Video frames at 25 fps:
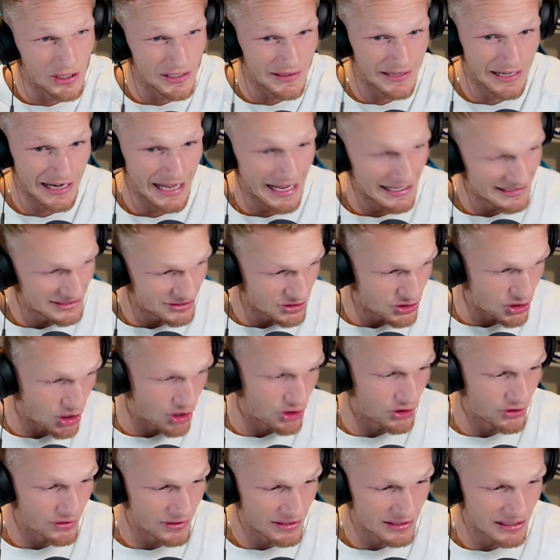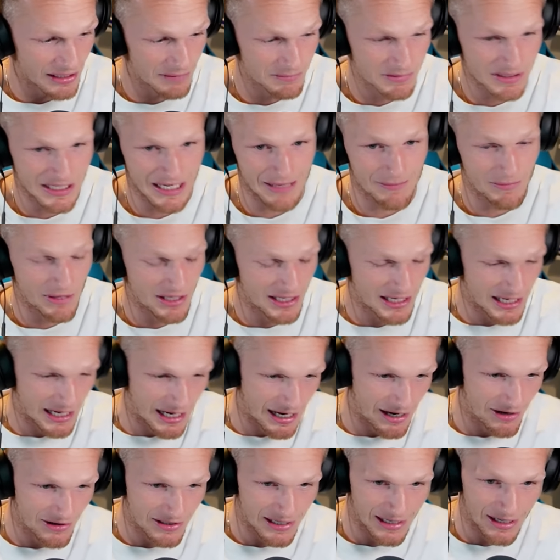Then I had to go to the club to get my
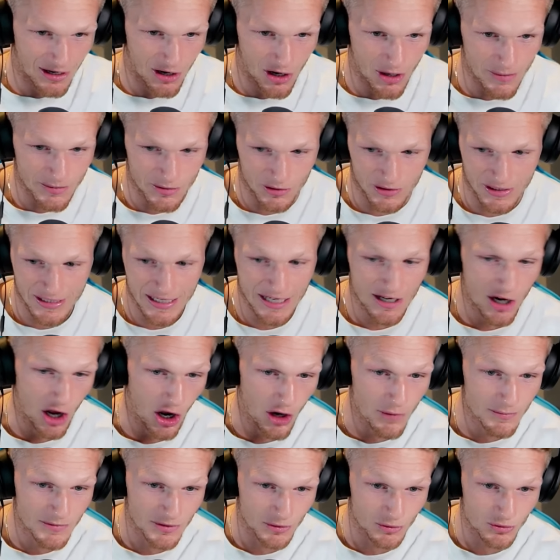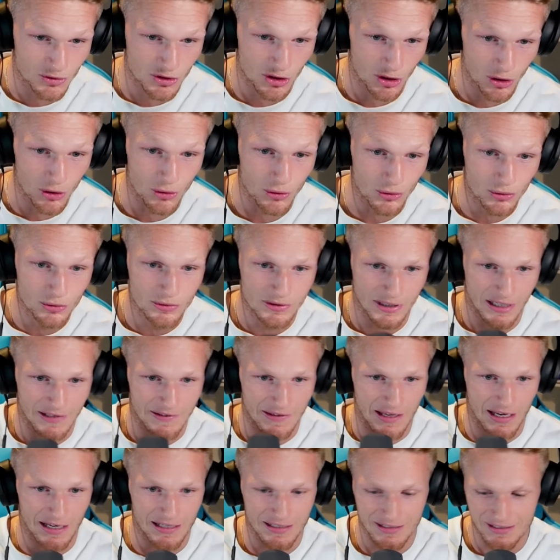car and get home. So I didn't get home till 2, and
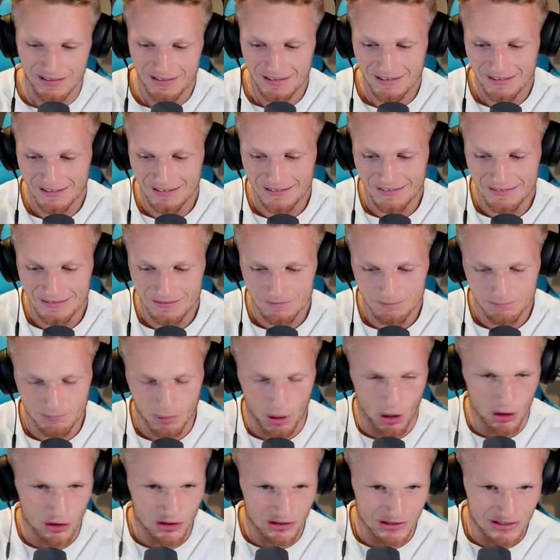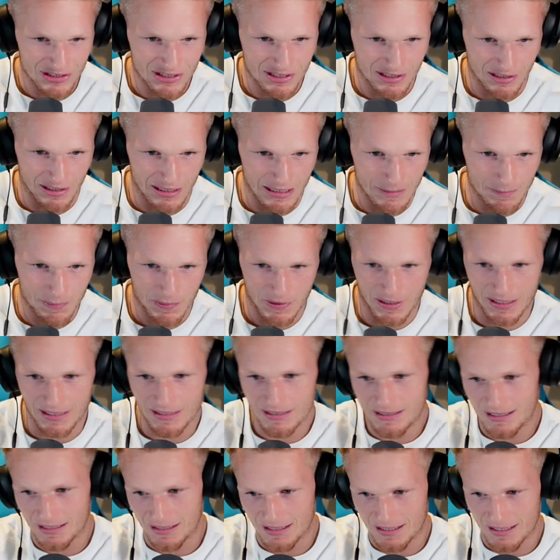then broken sleep
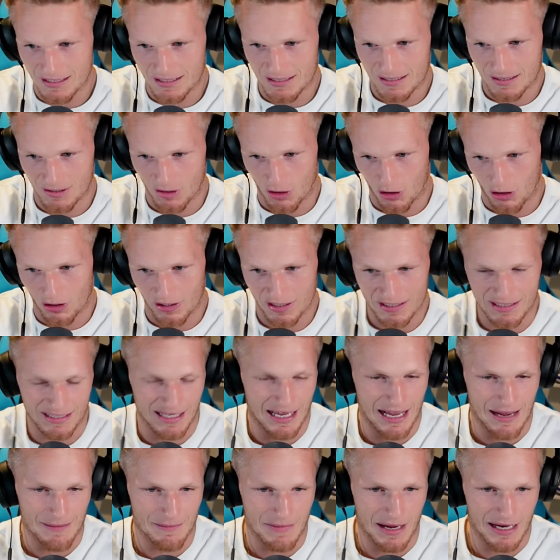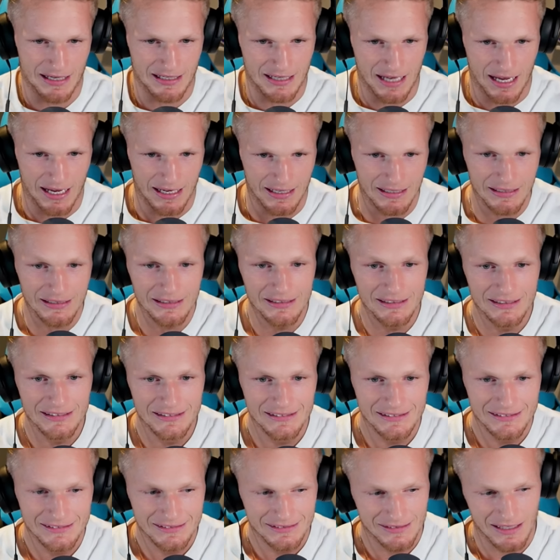into this early start Monday
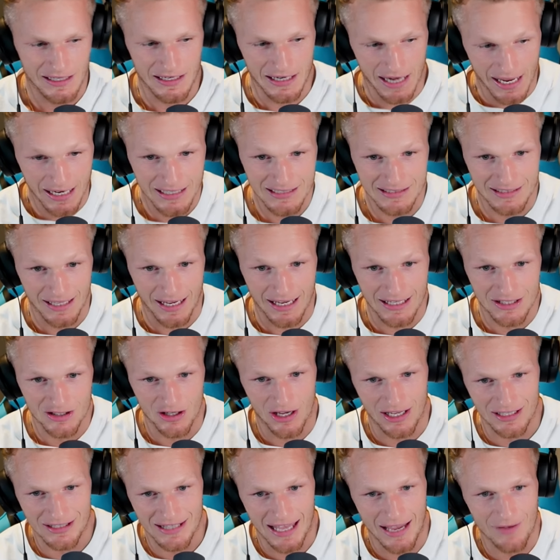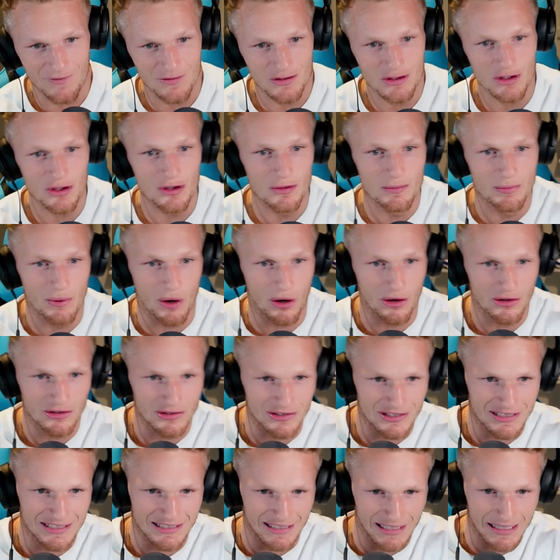the next day. So I had having 2 broken
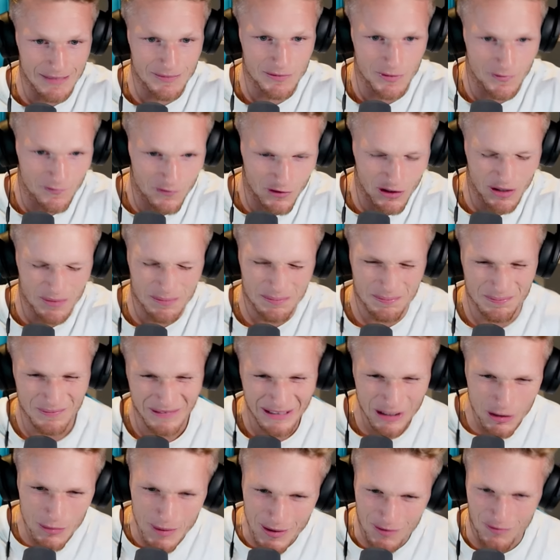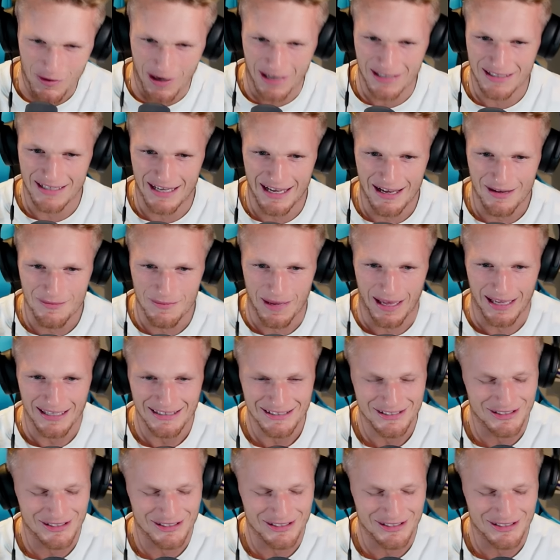sleeps. I feel I'm a little bit run down, mate.